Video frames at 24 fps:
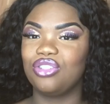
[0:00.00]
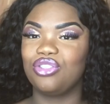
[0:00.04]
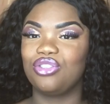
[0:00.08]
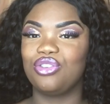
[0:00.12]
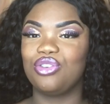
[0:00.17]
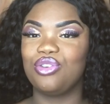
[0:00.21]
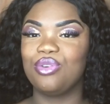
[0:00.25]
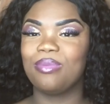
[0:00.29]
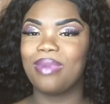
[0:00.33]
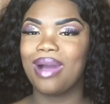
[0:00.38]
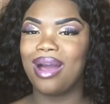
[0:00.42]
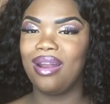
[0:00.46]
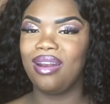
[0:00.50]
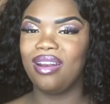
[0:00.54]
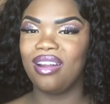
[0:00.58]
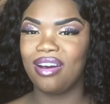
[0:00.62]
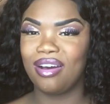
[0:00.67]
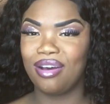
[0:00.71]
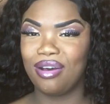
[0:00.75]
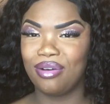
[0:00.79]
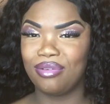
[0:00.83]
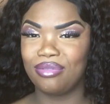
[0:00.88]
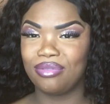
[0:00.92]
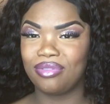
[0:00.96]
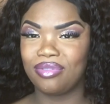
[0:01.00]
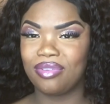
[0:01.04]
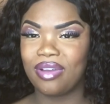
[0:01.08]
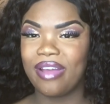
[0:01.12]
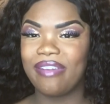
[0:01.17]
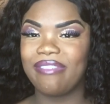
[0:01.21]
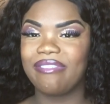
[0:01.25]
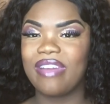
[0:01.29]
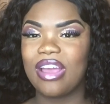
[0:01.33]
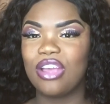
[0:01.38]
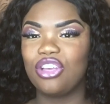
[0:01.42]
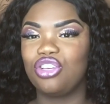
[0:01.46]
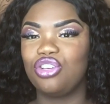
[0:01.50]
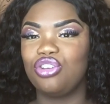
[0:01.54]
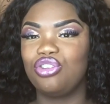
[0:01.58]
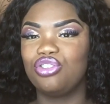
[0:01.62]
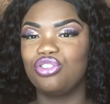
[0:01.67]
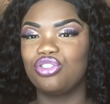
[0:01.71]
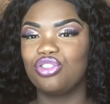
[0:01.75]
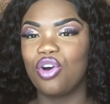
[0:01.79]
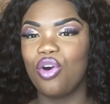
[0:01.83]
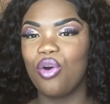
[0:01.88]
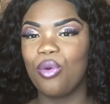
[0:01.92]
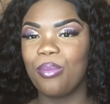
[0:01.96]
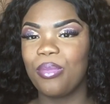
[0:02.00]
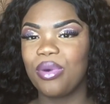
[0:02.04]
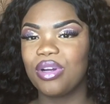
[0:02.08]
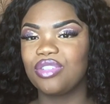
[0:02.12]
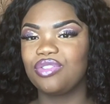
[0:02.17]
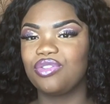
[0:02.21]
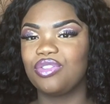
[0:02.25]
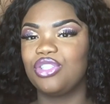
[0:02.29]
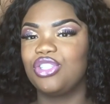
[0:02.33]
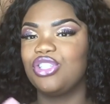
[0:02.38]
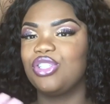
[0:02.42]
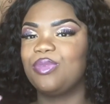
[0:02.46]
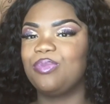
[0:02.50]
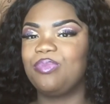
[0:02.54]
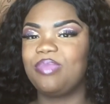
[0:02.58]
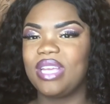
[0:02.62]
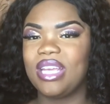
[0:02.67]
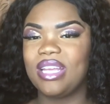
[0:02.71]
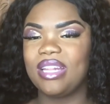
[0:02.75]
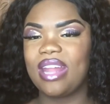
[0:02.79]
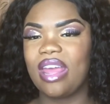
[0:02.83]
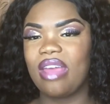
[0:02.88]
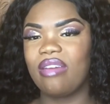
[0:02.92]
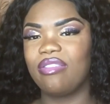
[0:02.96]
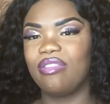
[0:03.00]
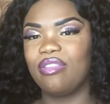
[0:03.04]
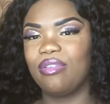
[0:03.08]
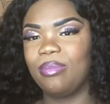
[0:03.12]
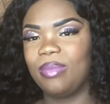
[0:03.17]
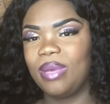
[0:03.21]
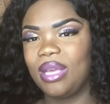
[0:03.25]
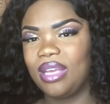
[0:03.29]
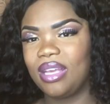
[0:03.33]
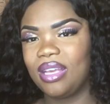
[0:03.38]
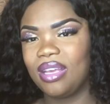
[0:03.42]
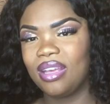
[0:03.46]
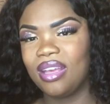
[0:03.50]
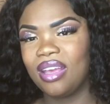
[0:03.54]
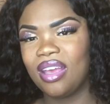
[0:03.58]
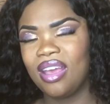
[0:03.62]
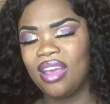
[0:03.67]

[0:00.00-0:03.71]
to my love, thank you so much for just being there for me.